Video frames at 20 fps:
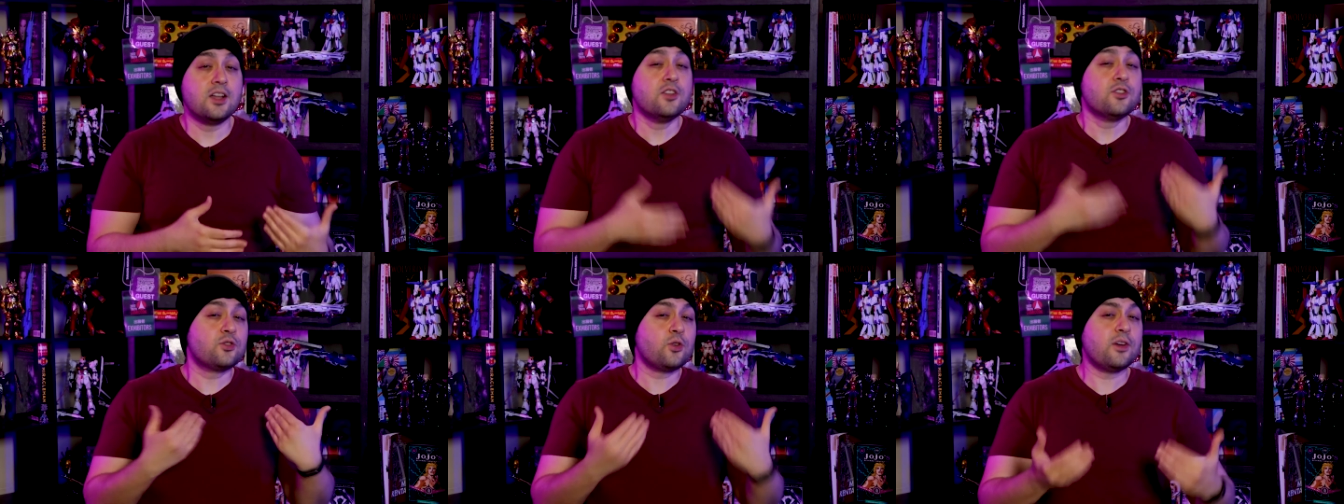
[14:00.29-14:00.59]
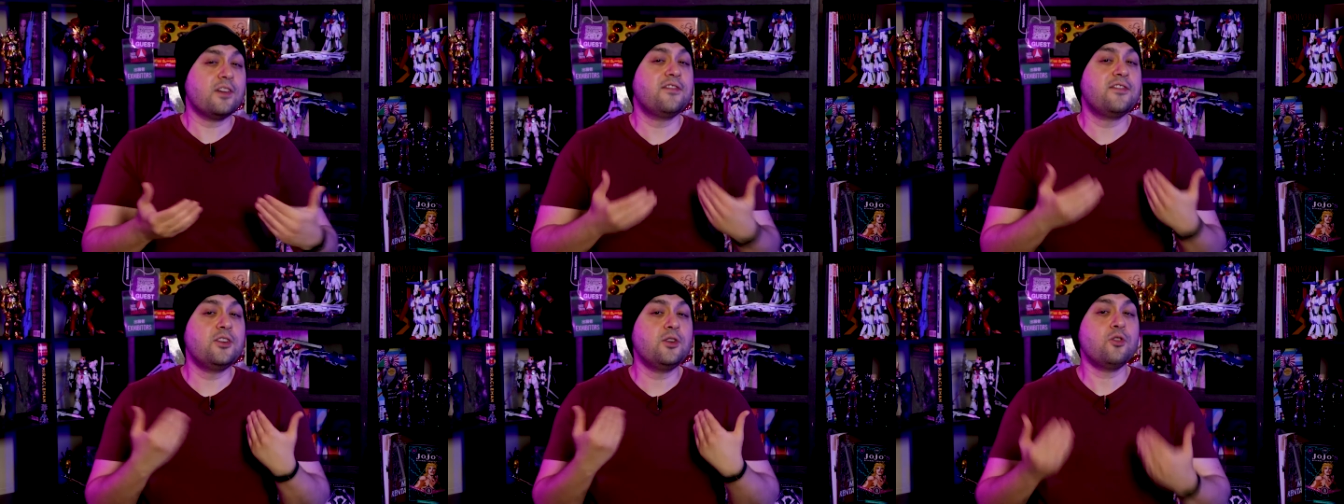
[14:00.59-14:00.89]
so
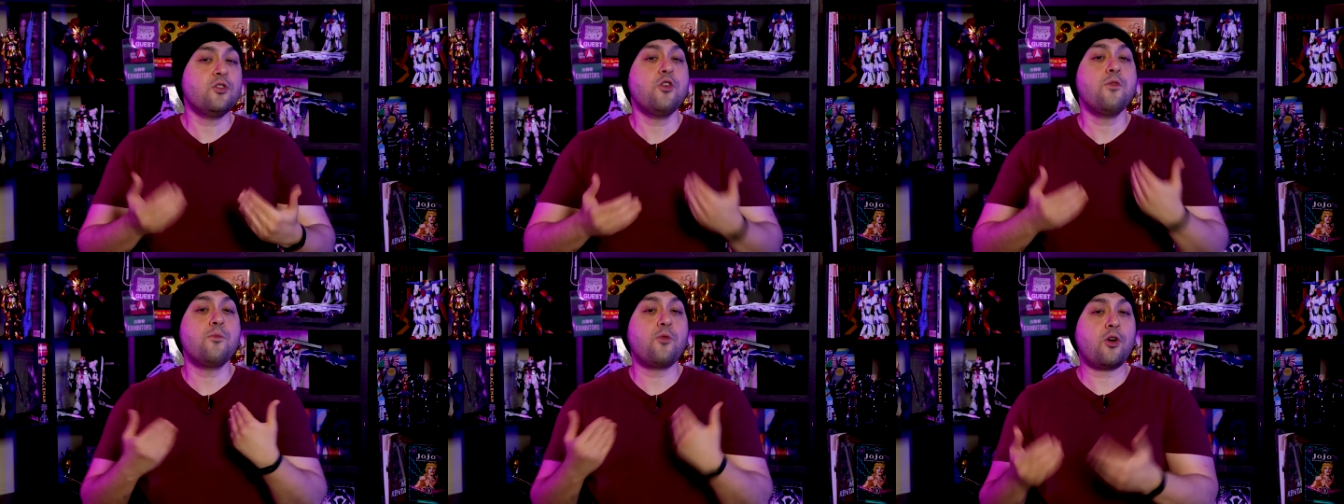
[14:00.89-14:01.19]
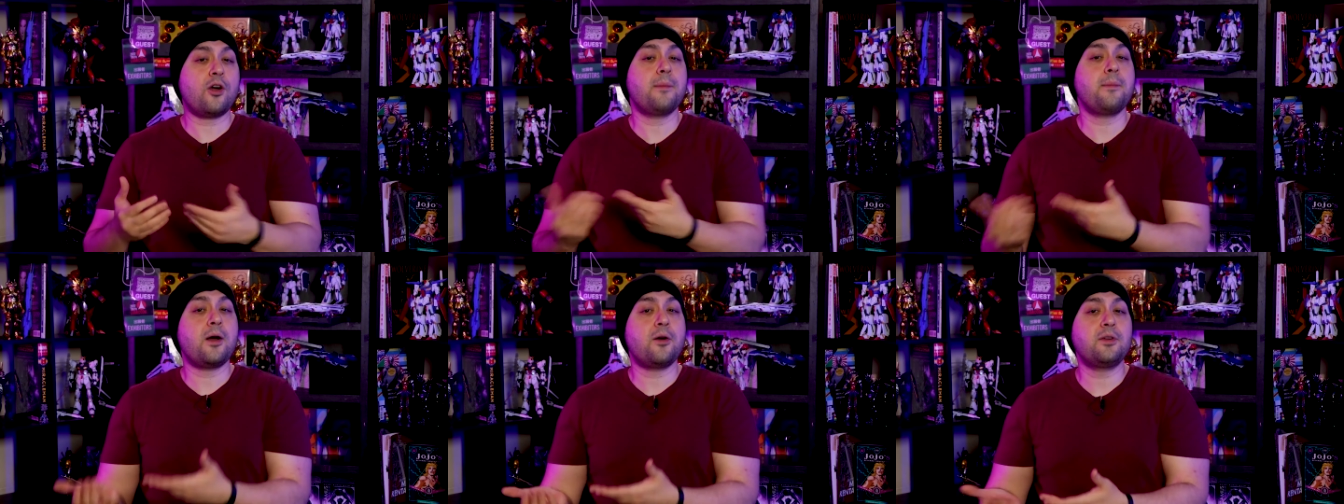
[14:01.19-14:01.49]
if you know
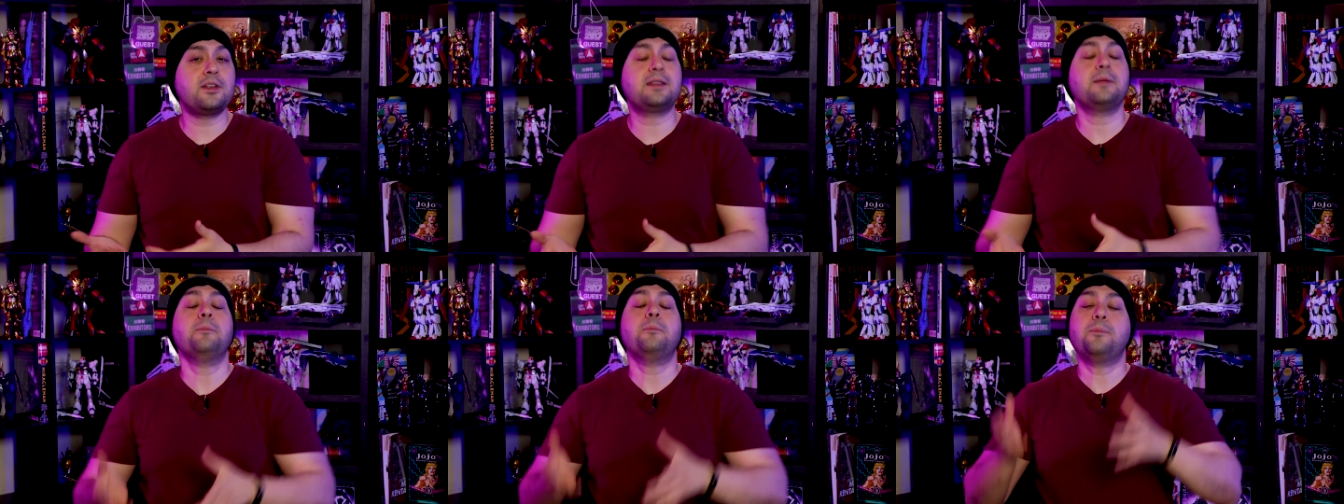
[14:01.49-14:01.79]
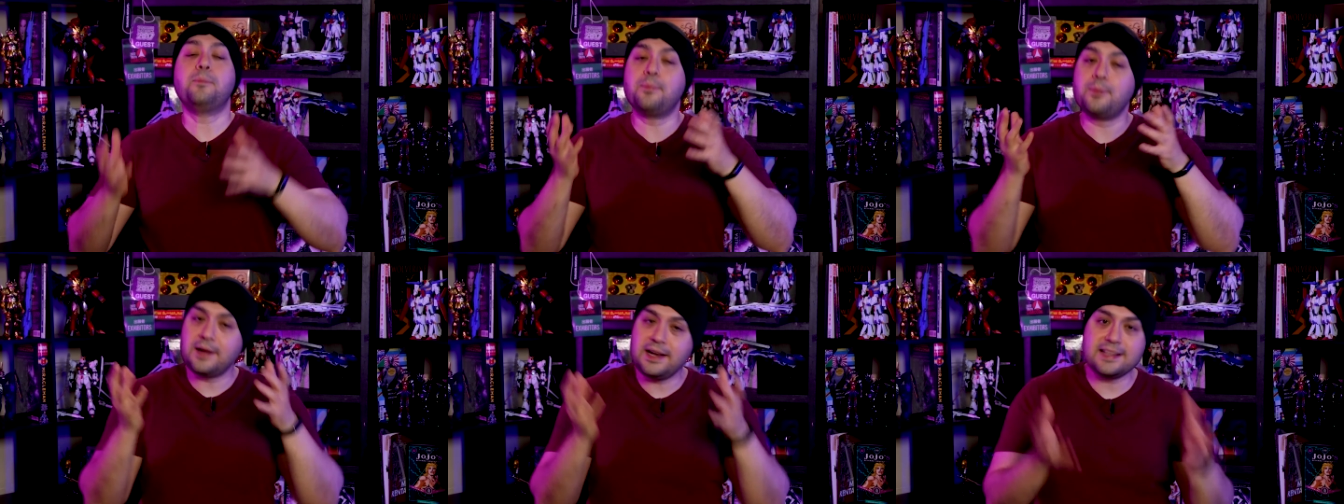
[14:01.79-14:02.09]
more about it,
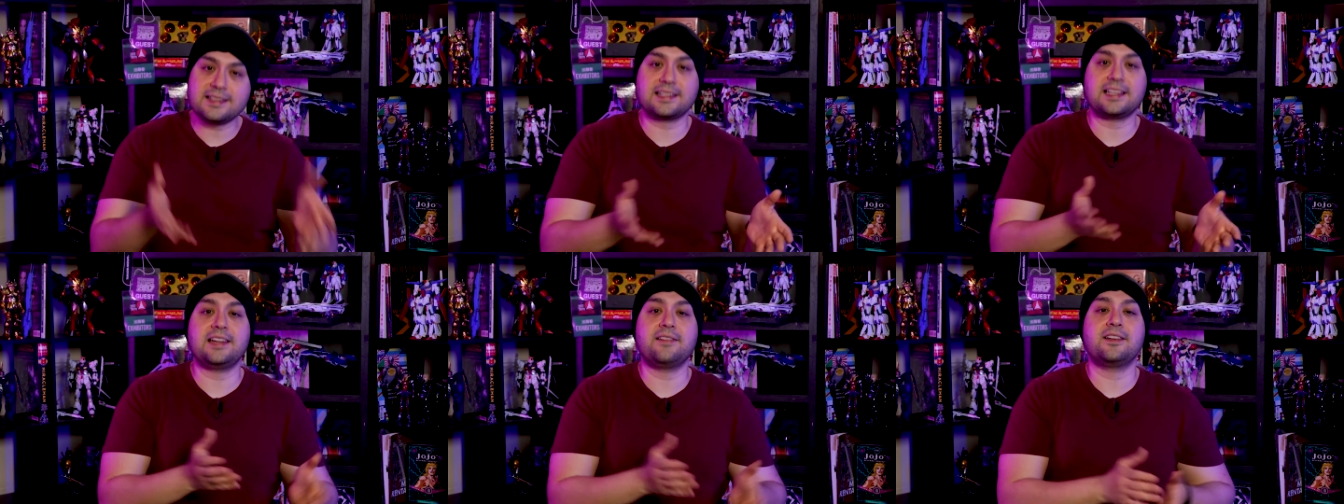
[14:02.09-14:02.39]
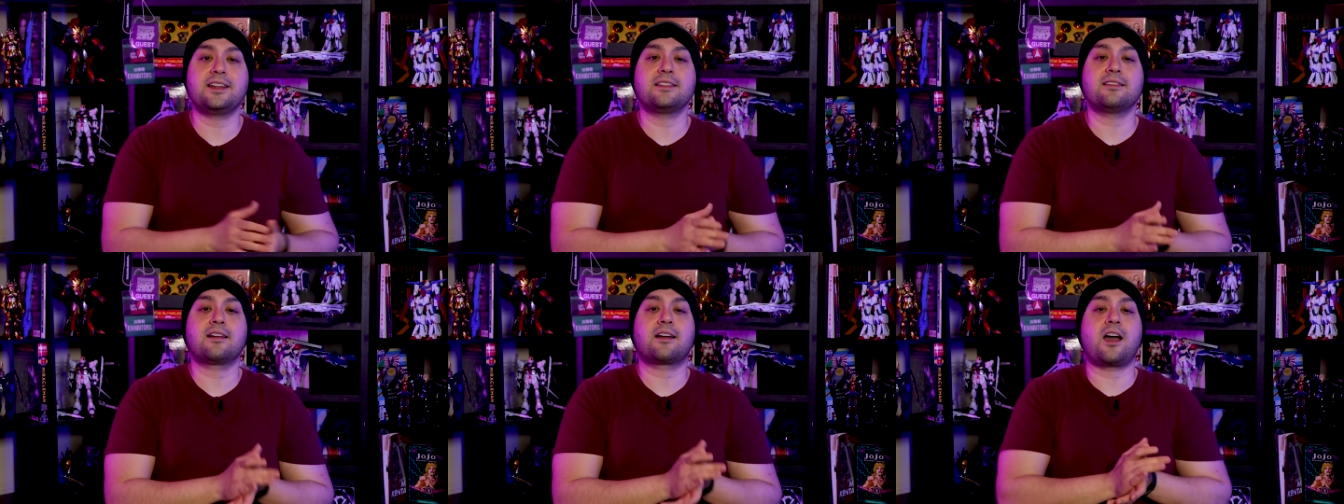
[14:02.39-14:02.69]
please
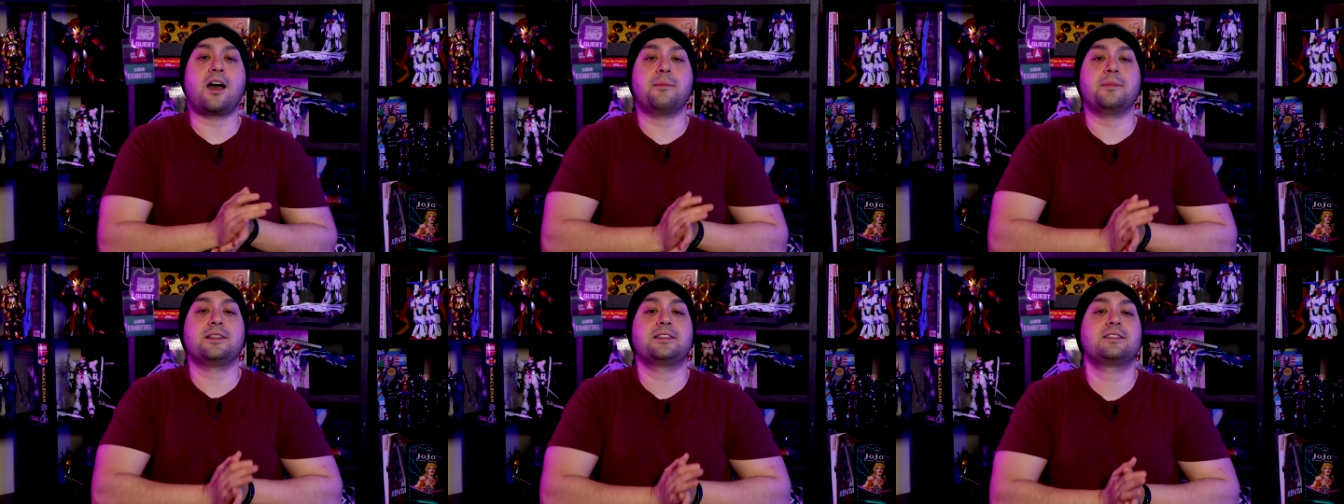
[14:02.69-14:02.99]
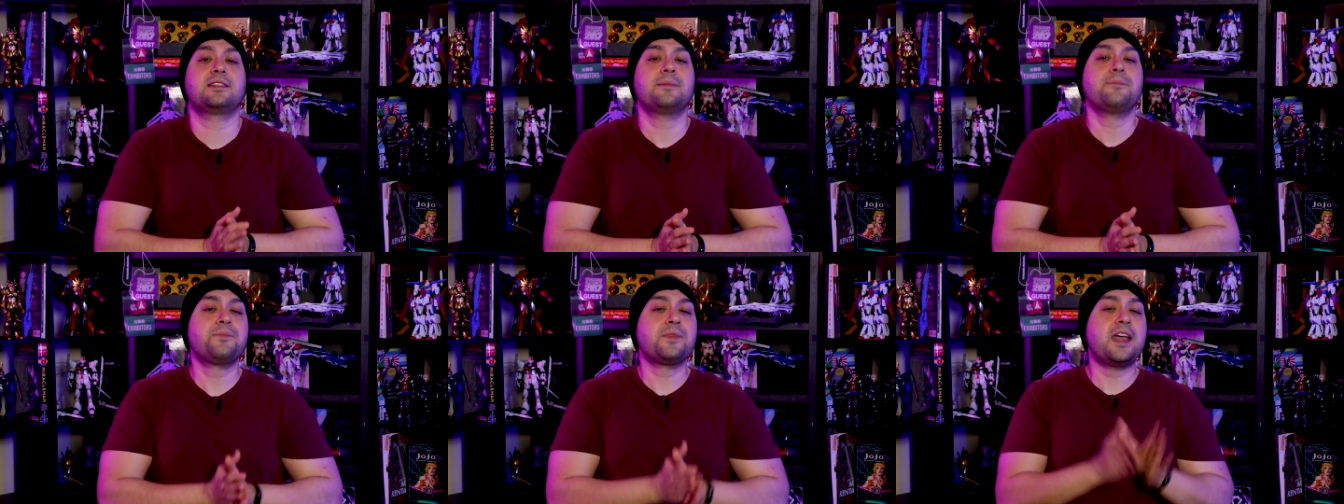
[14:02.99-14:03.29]
leave it in the
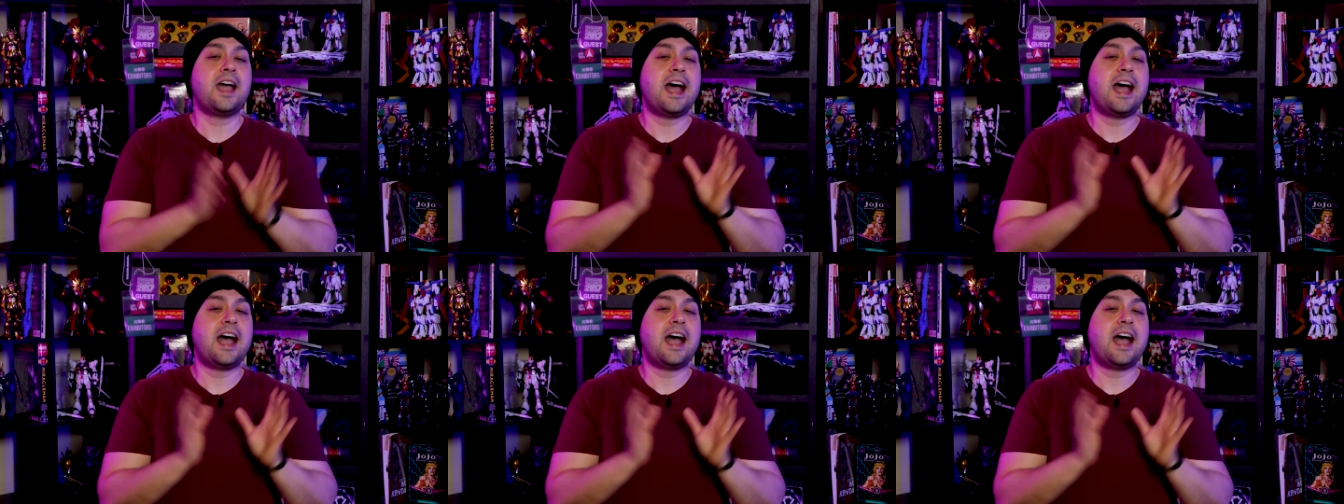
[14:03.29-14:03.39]
comments.